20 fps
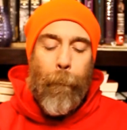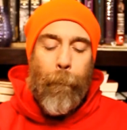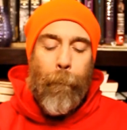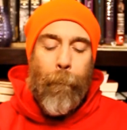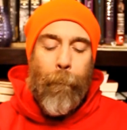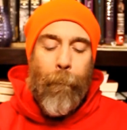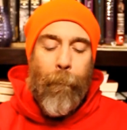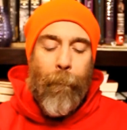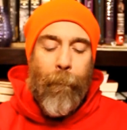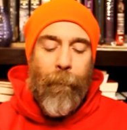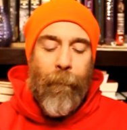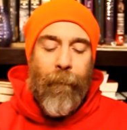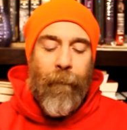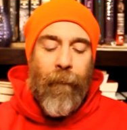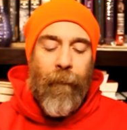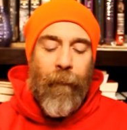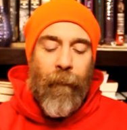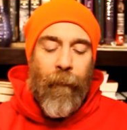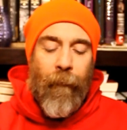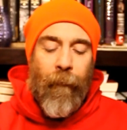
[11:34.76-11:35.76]

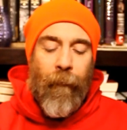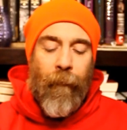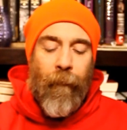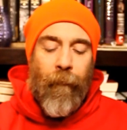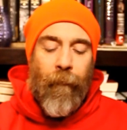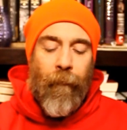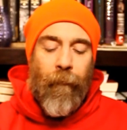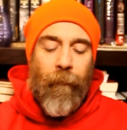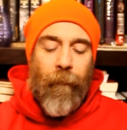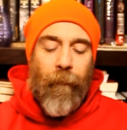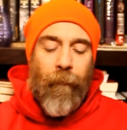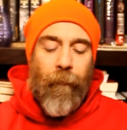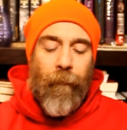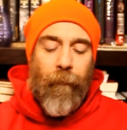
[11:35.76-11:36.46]
(silence)